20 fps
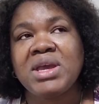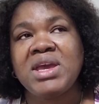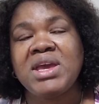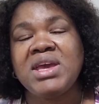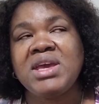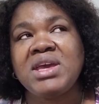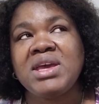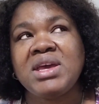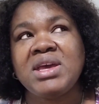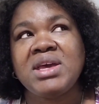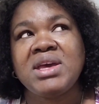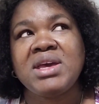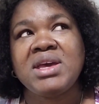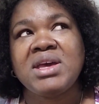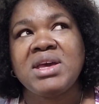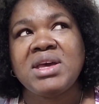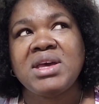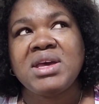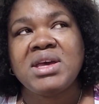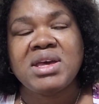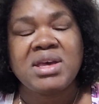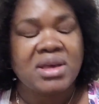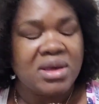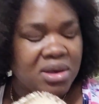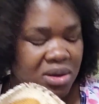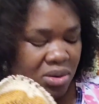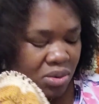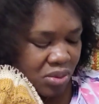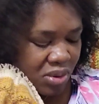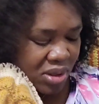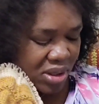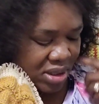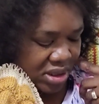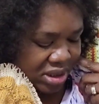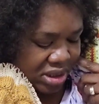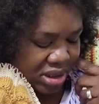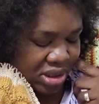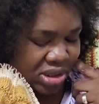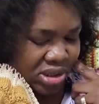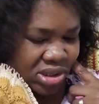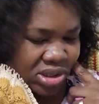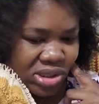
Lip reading: a, what is it?